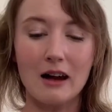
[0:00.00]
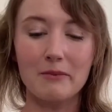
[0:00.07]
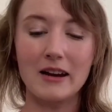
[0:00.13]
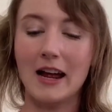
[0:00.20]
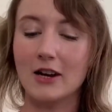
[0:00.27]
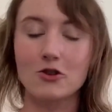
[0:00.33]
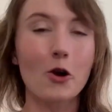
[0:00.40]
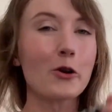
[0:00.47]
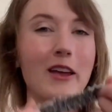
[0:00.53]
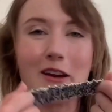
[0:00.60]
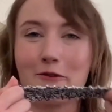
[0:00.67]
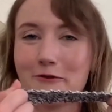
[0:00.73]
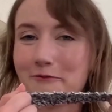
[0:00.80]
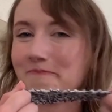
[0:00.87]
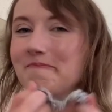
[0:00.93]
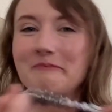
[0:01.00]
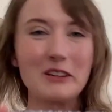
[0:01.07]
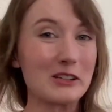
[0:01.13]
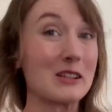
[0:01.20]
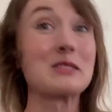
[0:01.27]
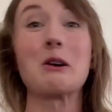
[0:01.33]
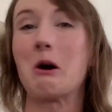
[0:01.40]
It had no give
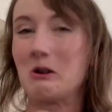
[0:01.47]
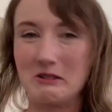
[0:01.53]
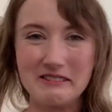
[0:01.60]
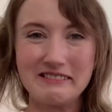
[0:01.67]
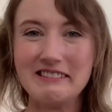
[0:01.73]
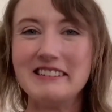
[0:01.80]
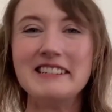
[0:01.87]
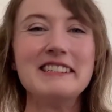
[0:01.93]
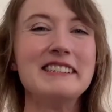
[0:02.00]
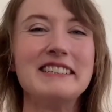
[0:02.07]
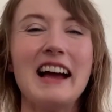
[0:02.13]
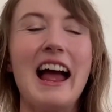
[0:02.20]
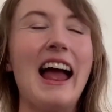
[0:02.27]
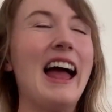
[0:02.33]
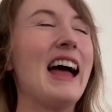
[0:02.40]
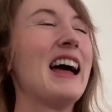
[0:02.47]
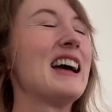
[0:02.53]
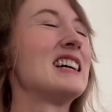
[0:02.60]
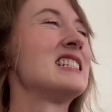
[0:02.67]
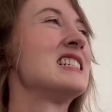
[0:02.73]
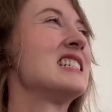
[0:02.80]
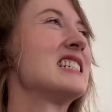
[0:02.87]
because it's cotton,
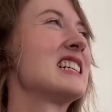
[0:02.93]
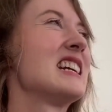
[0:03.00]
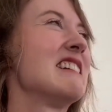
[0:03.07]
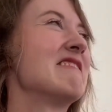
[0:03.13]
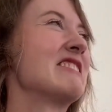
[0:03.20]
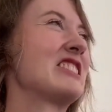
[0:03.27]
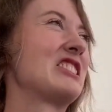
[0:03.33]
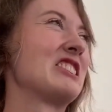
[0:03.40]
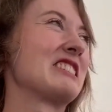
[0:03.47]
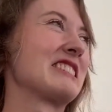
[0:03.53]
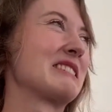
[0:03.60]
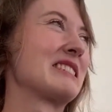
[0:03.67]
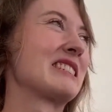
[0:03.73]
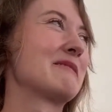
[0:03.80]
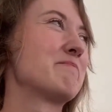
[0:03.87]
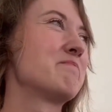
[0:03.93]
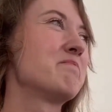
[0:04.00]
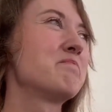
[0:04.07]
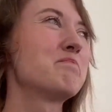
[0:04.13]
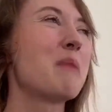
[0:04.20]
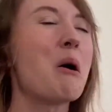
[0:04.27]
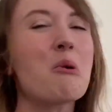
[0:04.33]
and it was just
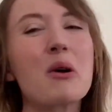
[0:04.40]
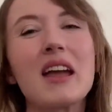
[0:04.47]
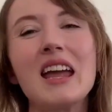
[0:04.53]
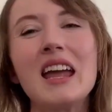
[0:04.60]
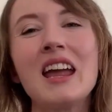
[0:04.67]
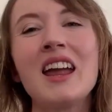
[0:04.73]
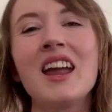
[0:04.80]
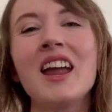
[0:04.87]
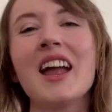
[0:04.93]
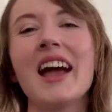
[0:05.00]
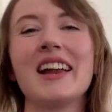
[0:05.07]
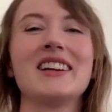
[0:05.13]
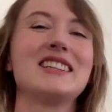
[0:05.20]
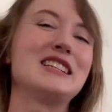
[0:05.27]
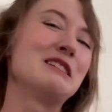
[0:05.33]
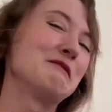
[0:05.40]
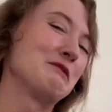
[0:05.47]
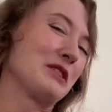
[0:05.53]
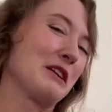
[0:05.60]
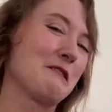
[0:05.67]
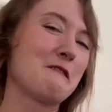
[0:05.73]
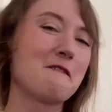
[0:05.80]
bulky and
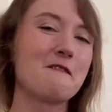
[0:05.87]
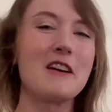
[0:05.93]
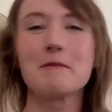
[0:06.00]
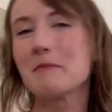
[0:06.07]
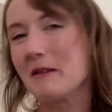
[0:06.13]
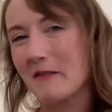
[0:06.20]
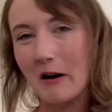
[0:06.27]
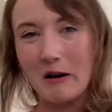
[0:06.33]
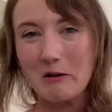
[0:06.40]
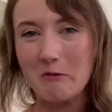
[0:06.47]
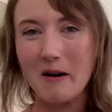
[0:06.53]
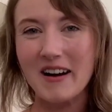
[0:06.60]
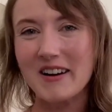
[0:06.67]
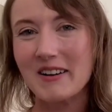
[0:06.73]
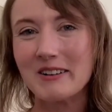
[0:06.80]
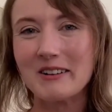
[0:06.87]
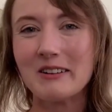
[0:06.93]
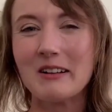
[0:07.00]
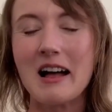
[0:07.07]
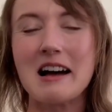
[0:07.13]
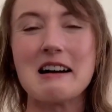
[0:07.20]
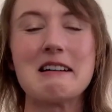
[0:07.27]
didn't really fit me very
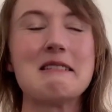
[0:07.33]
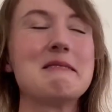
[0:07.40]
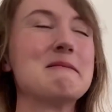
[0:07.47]
well.